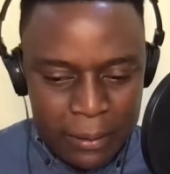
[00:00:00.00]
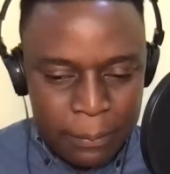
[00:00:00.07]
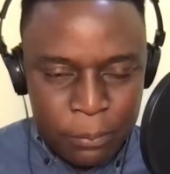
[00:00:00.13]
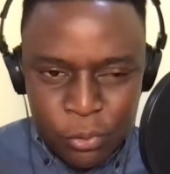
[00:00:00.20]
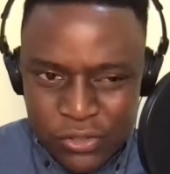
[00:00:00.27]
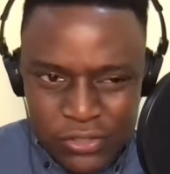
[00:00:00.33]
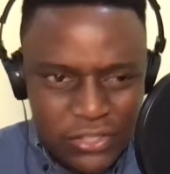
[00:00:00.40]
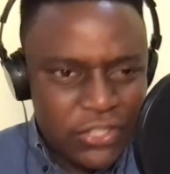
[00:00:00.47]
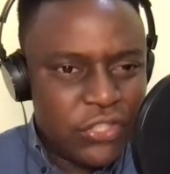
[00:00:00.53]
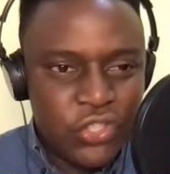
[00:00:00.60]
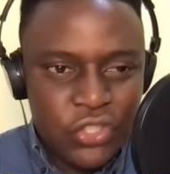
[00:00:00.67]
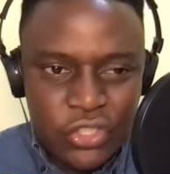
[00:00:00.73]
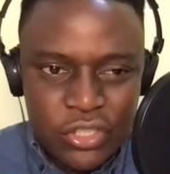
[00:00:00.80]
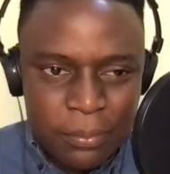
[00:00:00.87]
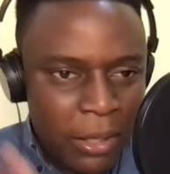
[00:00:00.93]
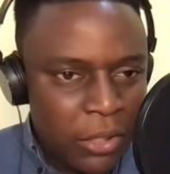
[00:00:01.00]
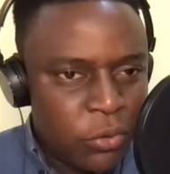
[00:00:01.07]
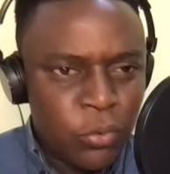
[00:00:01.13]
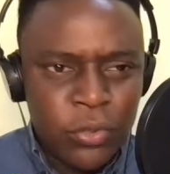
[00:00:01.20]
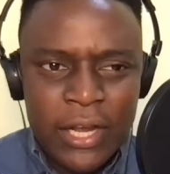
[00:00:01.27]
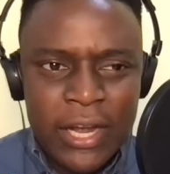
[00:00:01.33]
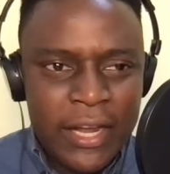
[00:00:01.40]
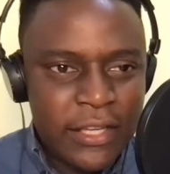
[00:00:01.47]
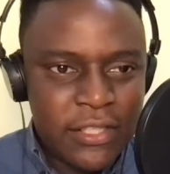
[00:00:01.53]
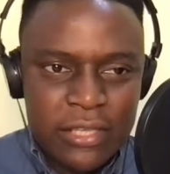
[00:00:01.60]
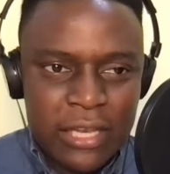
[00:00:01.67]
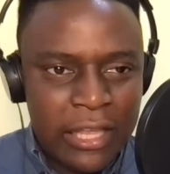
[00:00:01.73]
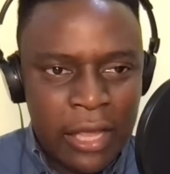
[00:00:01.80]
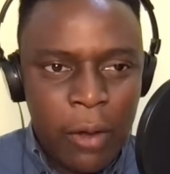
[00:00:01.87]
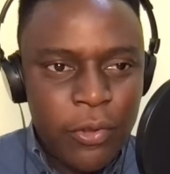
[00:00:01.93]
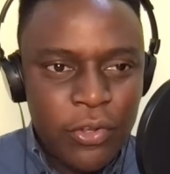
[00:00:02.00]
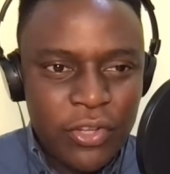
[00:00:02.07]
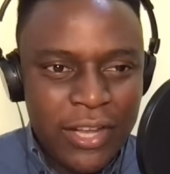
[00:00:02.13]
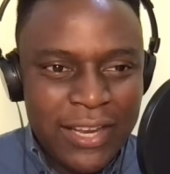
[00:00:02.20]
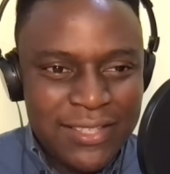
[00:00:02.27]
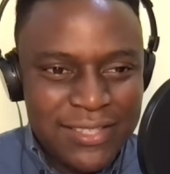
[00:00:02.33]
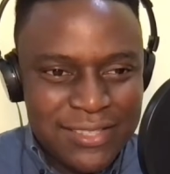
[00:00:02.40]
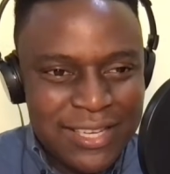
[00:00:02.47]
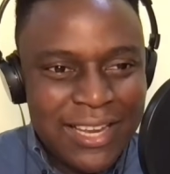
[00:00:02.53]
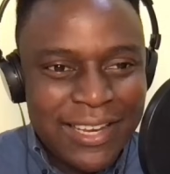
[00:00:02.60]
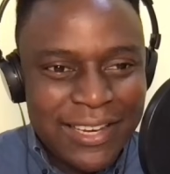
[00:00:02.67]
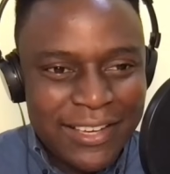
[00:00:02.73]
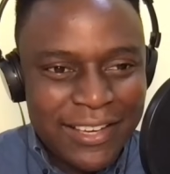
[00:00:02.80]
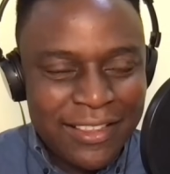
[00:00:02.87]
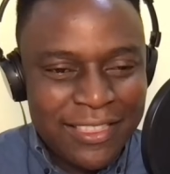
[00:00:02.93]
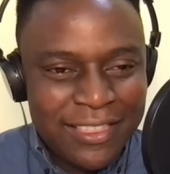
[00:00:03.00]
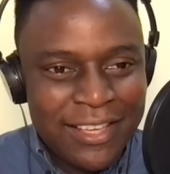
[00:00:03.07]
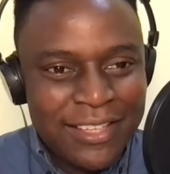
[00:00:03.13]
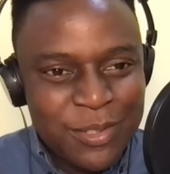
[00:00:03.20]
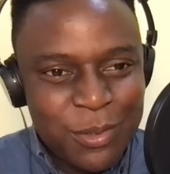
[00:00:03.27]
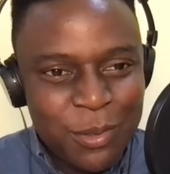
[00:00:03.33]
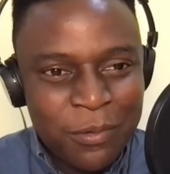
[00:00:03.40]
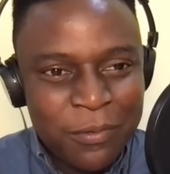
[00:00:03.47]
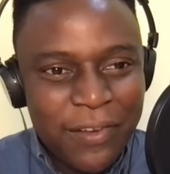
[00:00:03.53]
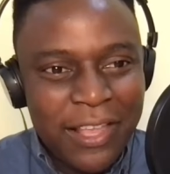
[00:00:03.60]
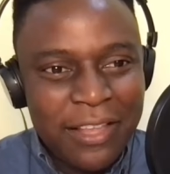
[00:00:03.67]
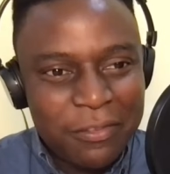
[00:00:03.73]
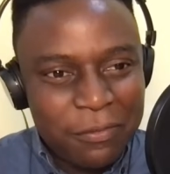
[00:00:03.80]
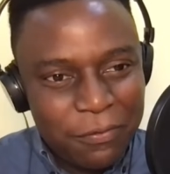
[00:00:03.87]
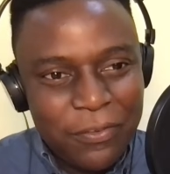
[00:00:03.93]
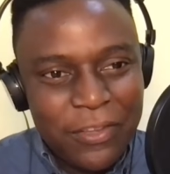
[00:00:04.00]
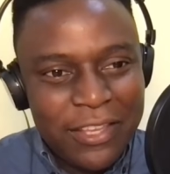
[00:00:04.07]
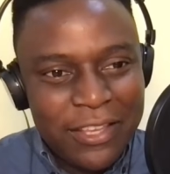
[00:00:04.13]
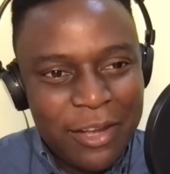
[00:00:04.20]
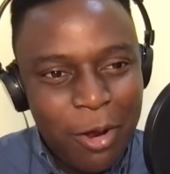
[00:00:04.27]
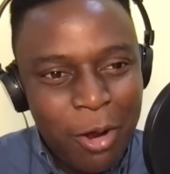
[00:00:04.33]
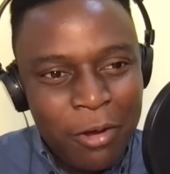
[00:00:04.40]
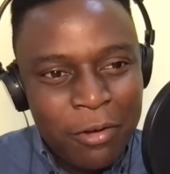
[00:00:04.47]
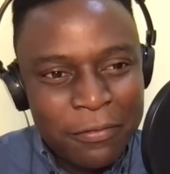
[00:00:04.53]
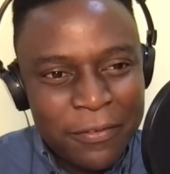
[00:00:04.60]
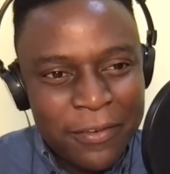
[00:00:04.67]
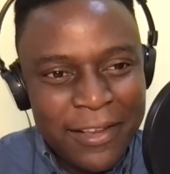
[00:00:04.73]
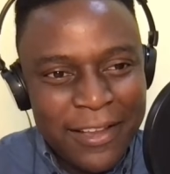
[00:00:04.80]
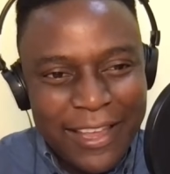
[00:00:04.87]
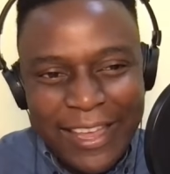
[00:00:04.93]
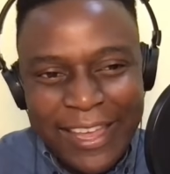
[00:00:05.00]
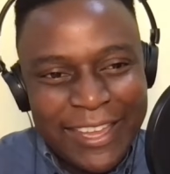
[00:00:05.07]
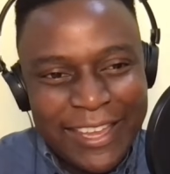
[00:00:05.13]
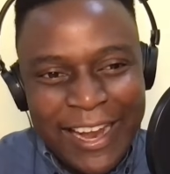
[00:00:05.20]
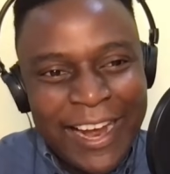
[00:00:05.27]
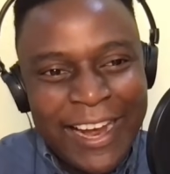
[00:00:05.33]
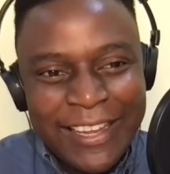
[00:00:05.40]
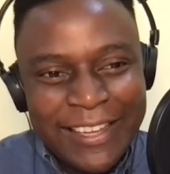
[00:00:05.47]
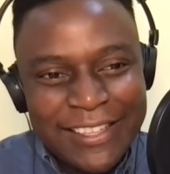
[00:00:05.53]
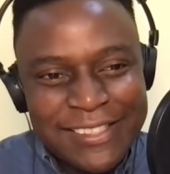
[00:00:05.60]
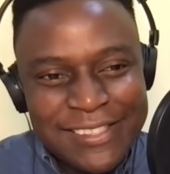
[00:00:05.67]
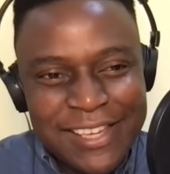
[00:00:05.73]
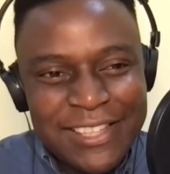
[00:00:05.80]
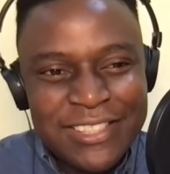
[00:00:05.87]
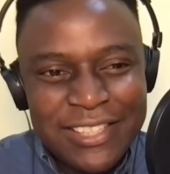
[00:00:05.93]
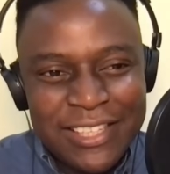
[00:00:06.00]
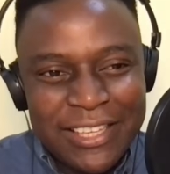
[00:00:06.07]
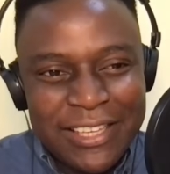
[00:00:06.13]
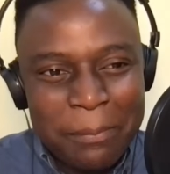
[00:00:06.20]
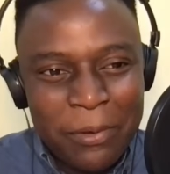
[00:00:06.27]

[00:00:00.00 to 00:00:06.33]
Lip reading: procedures, manual guides? Like how are you guys tackling that sort of like fear of AI essentially?